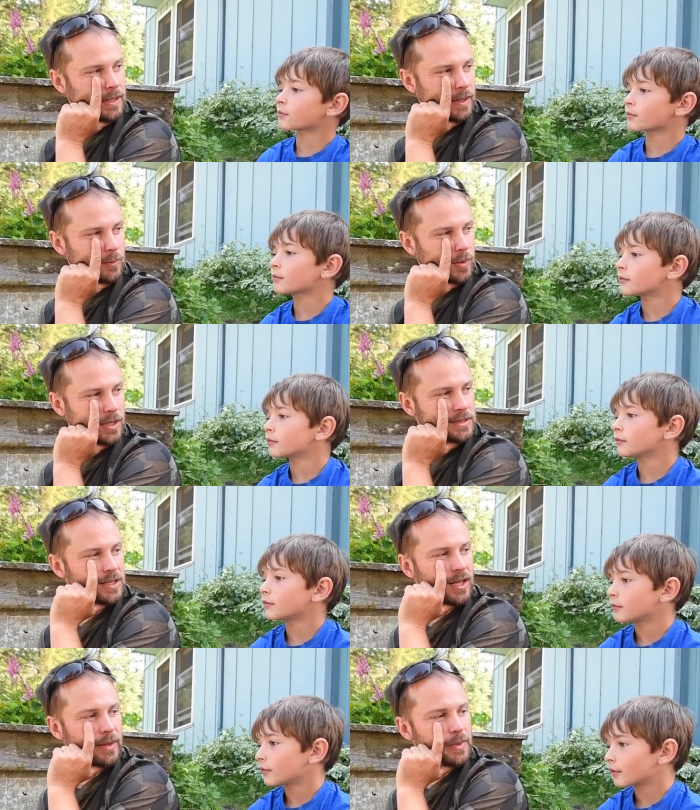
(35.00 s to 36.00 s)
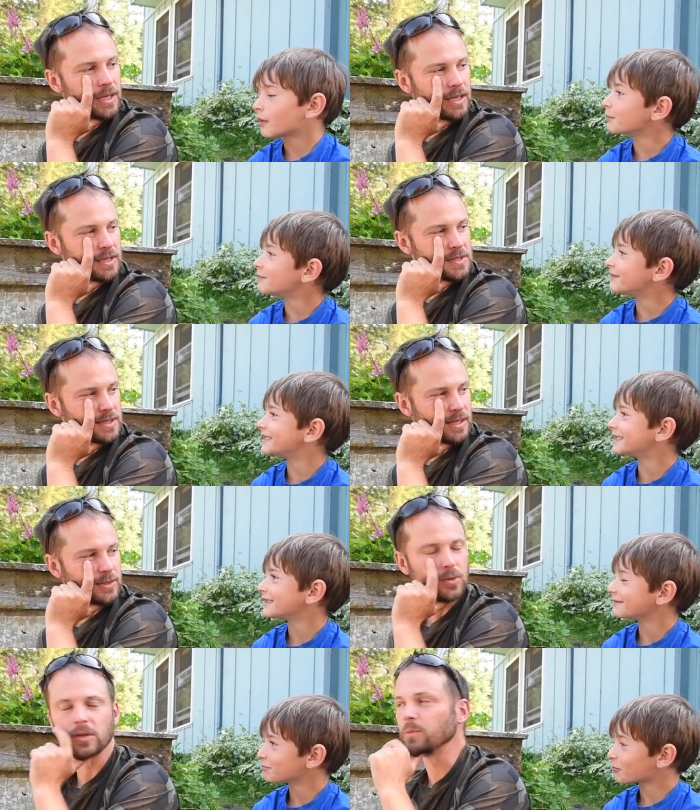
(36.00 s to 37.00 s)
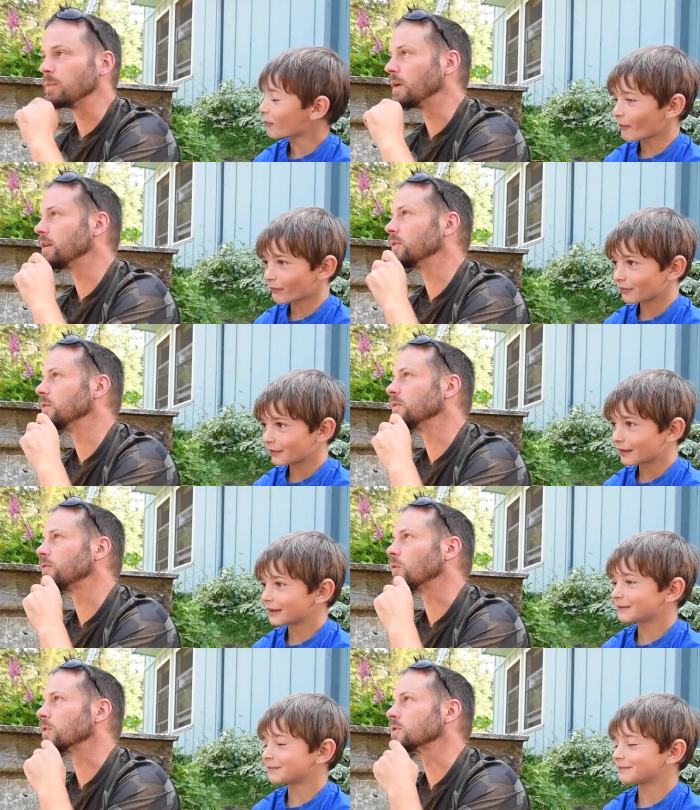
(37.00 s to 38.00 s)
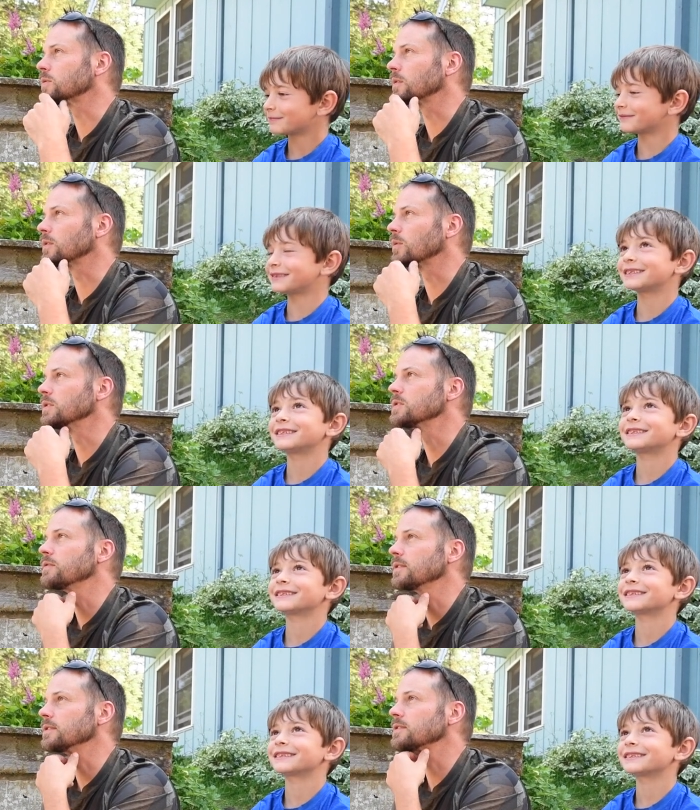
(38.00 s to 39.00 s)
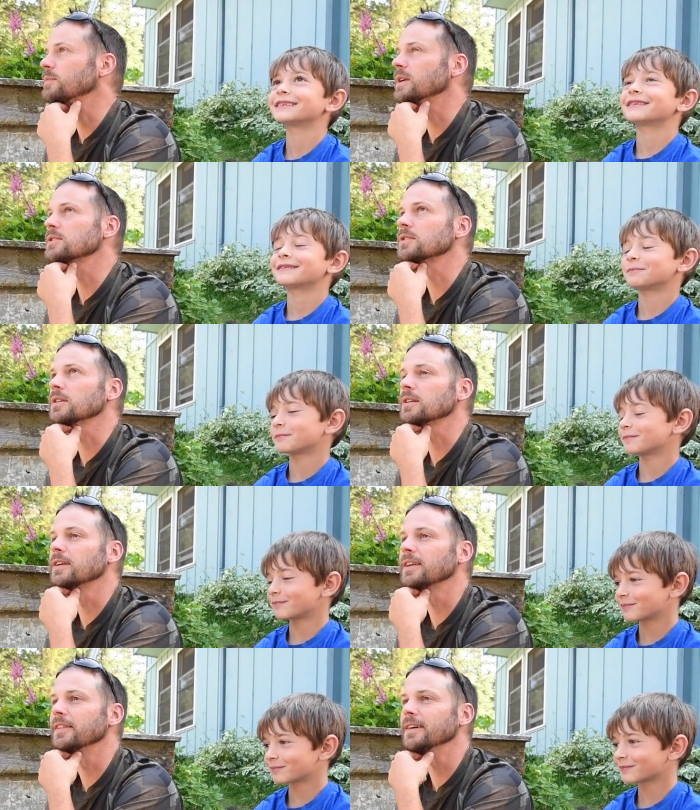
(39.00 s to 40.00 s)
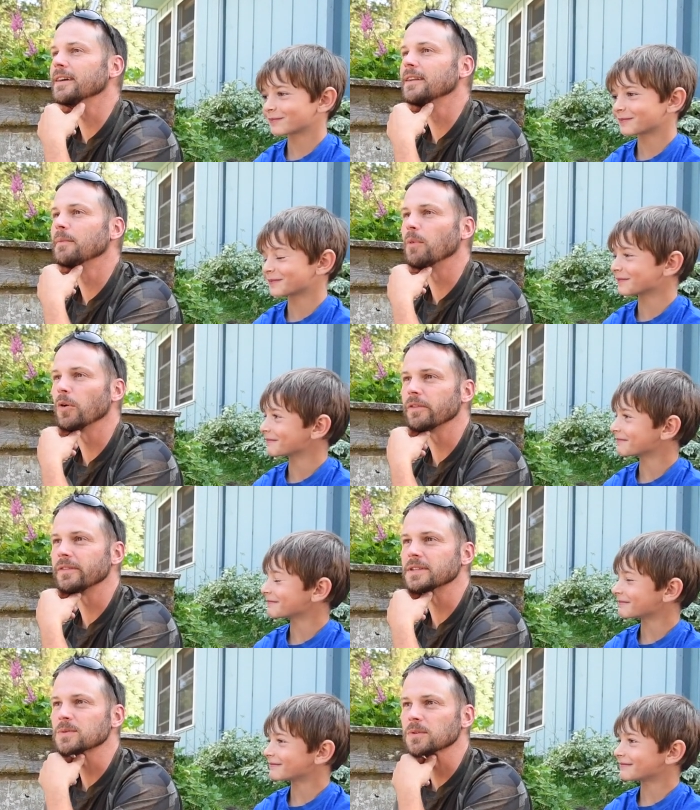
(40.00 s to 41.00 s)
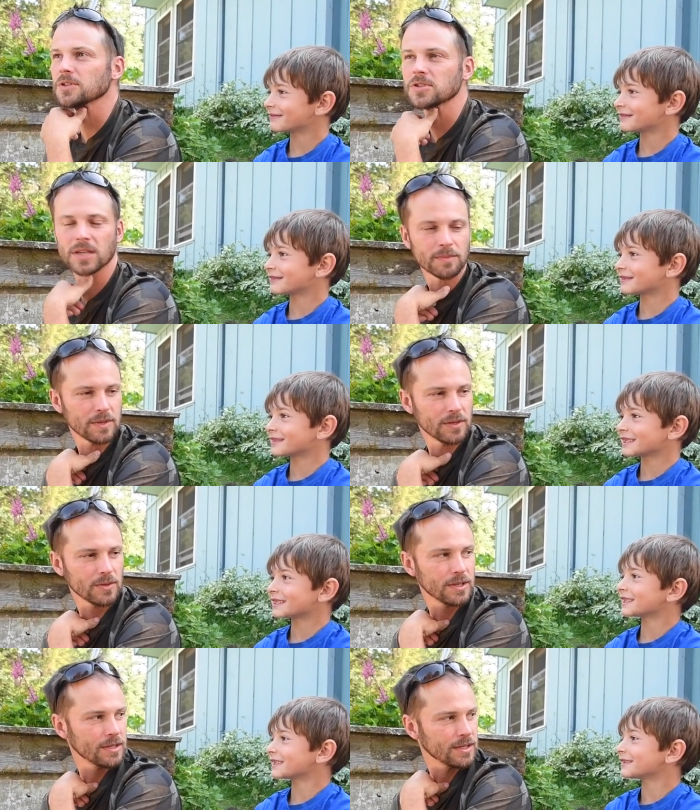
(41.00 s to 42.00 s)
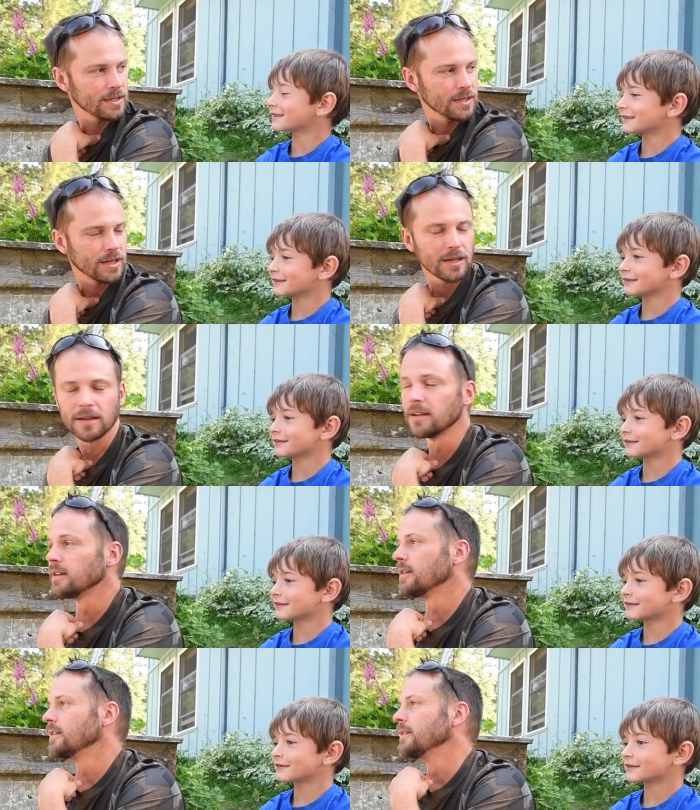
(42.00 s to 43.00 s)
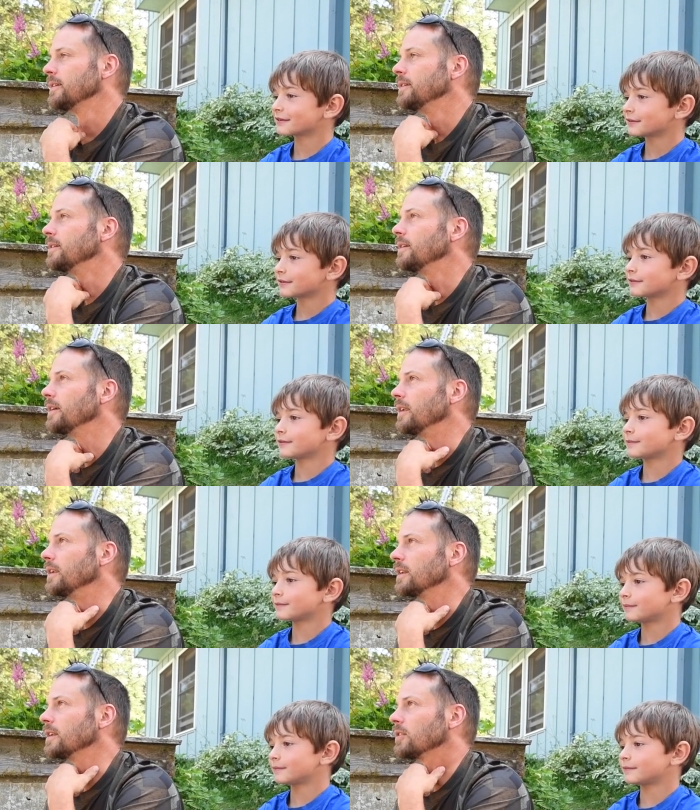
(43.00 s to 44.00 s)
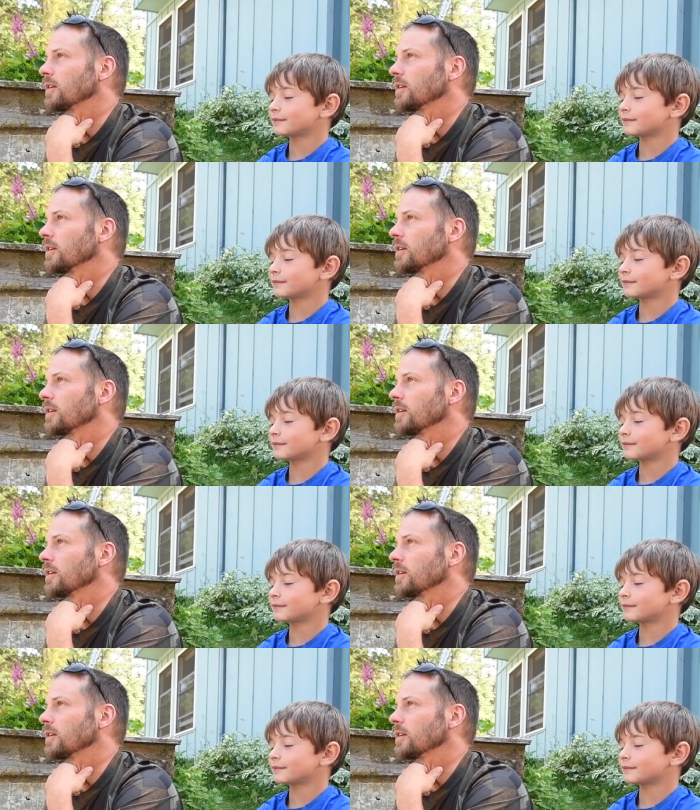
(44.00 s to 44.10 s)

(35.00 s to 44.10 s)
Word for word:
Speaker 1: kept wanting to climb McGinnis, and I told him we better do the four shorter ones first, make sure that both of us were in shape to do it, and uh, and he did